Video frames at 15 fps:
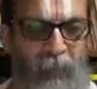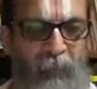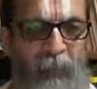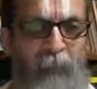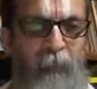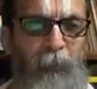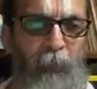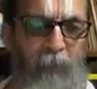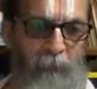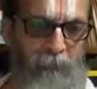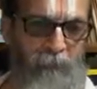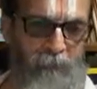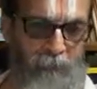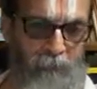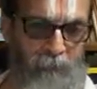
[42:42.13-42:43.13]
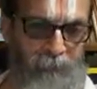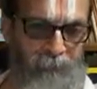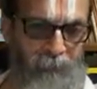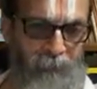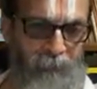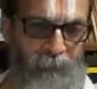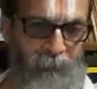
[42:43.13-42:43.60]
I infer,
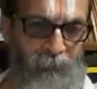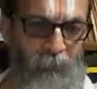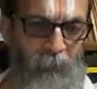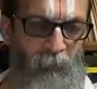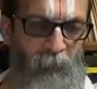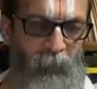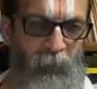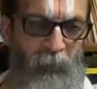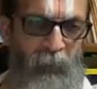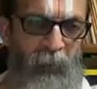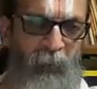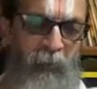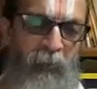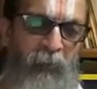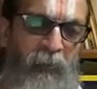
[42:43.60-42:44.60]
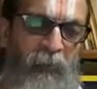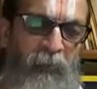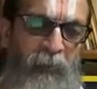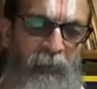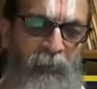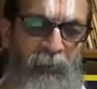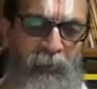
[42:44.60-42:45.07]
seeing that
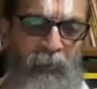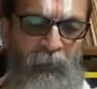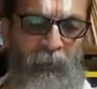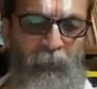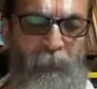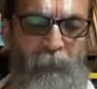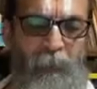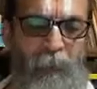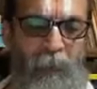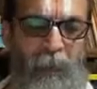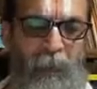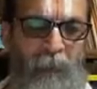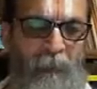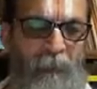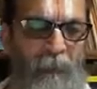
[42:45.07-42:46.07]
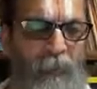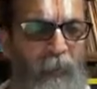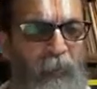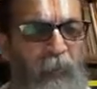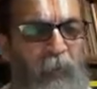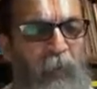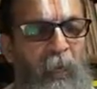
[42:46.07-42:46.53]
there is fire.
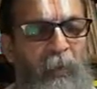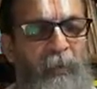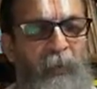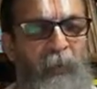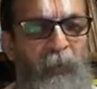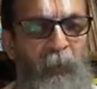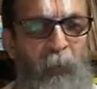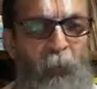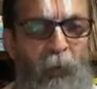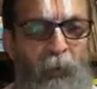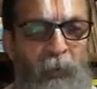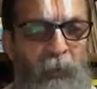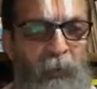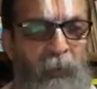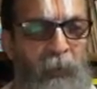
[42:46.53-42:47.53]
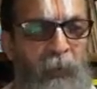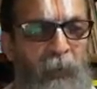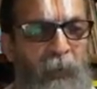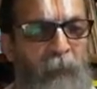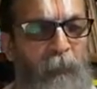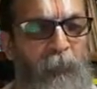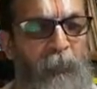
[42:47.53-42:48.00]
So I see smoke in
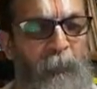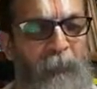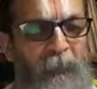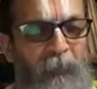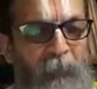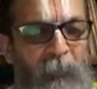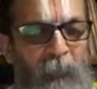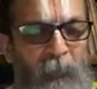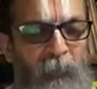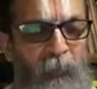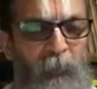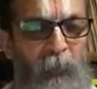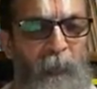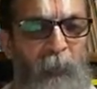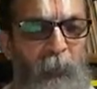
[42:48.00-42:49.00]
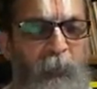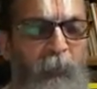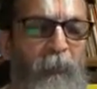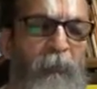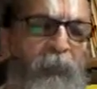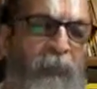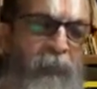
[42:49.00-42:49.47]
the top of the hill, so I
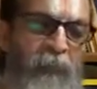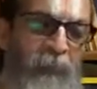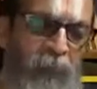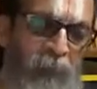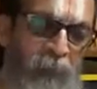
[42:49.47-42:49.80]
presume that